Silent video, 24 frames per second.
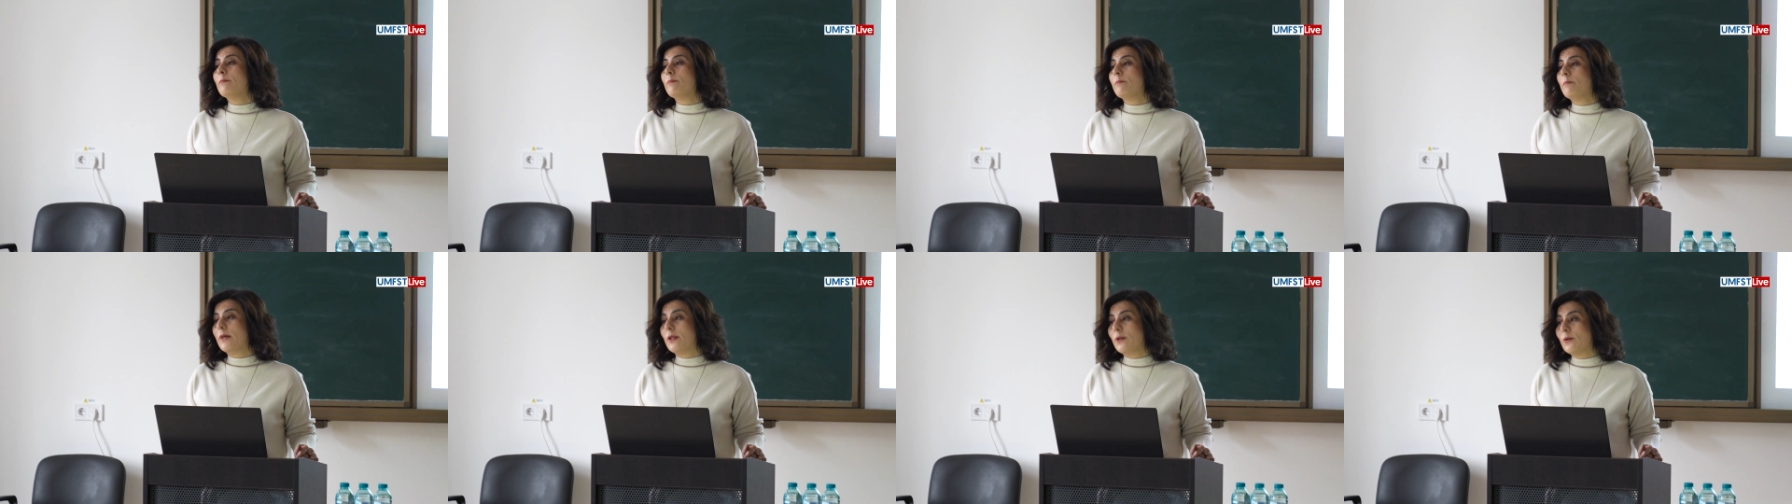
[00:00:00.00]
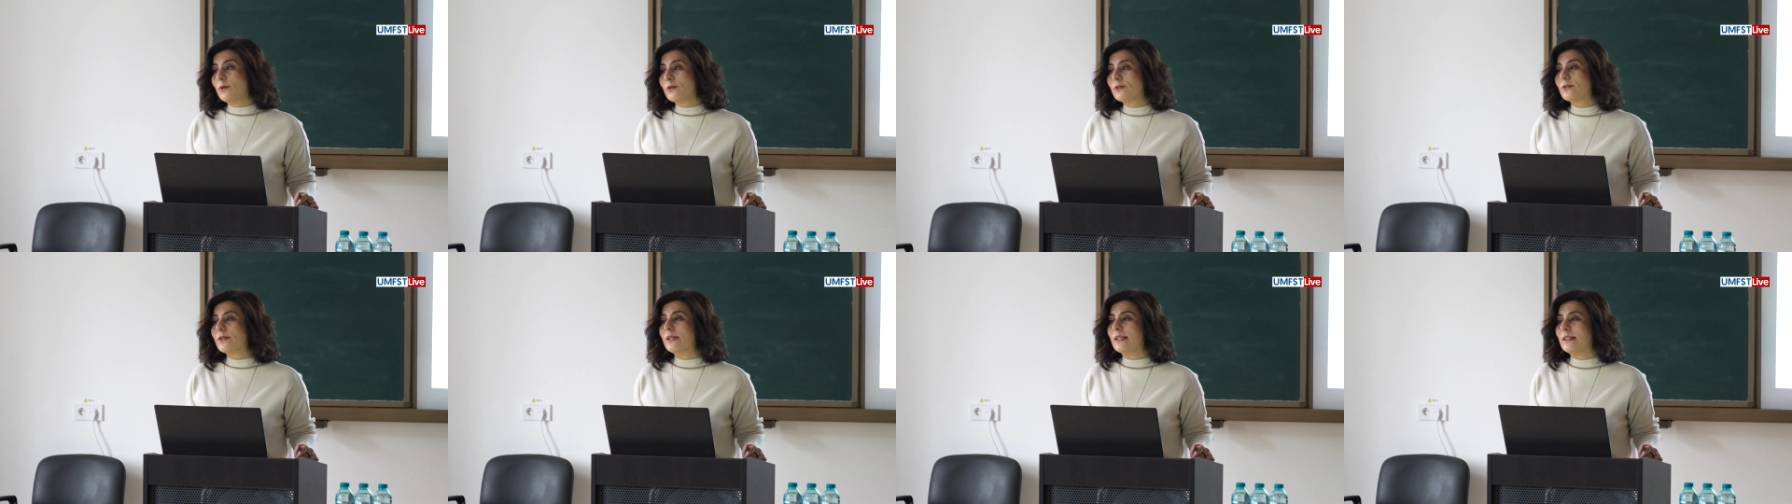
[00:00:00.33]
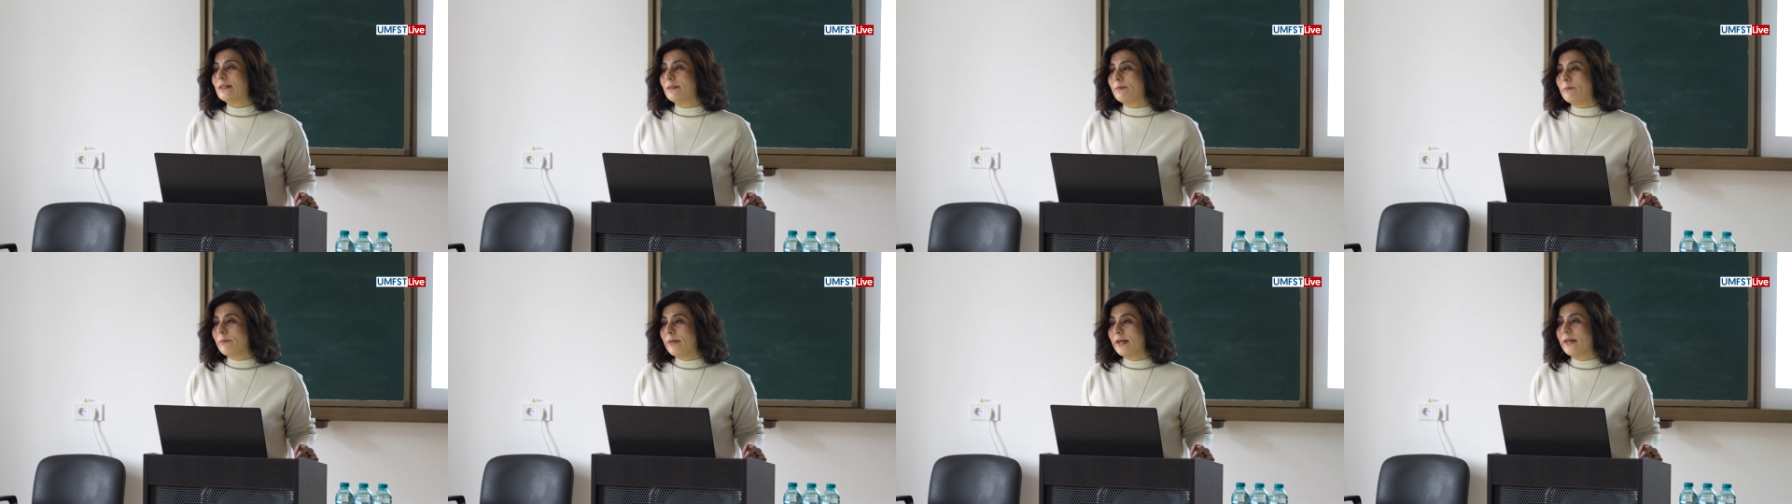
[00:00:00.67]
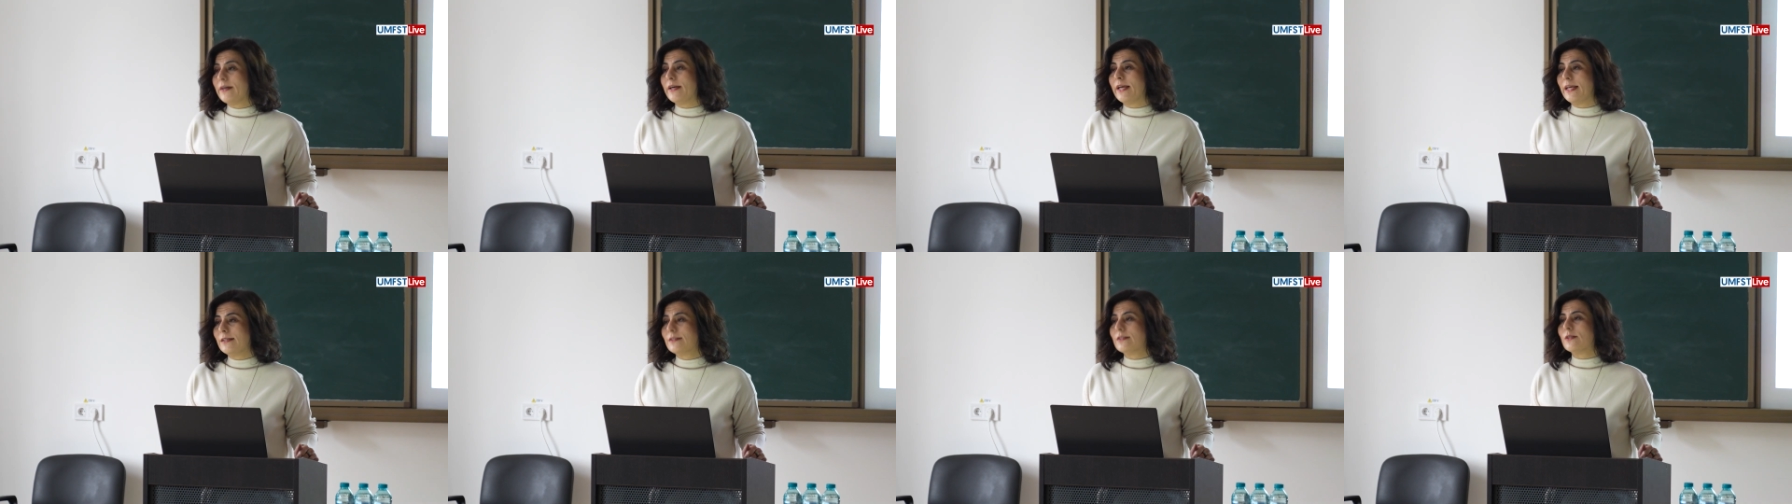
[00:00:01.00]
but also in the
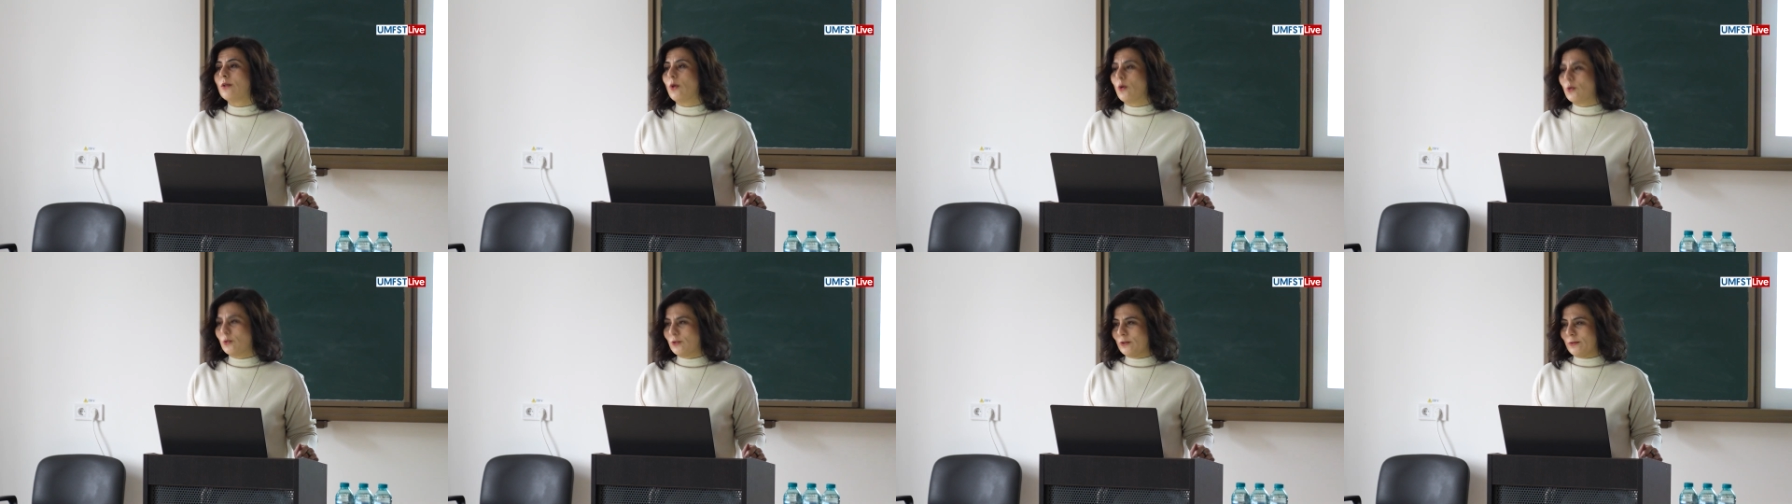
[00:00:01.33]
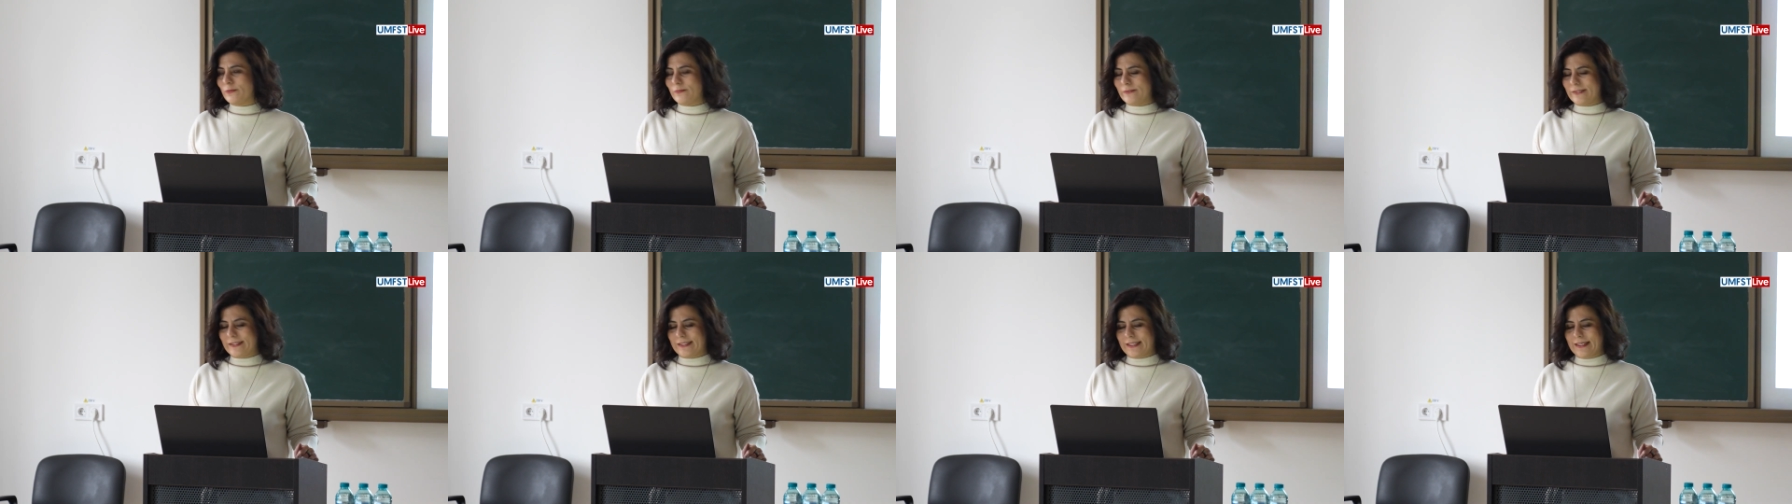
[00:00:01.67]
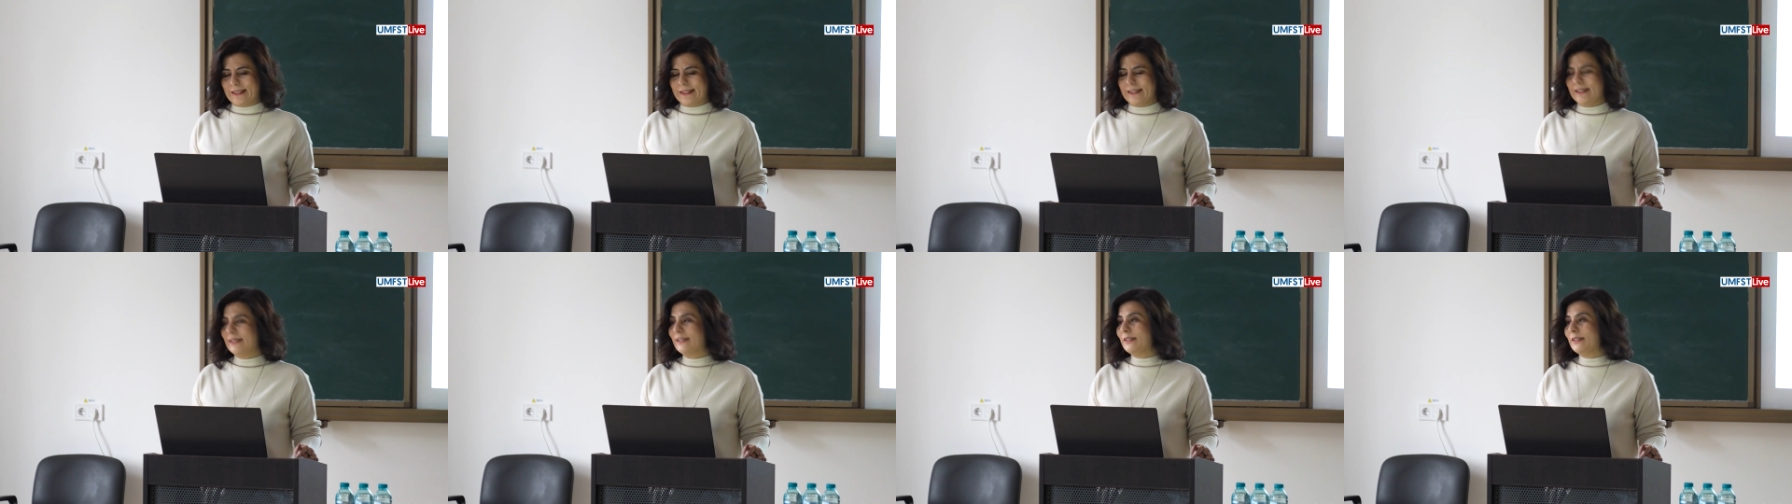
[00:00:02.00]
perinatal autopsy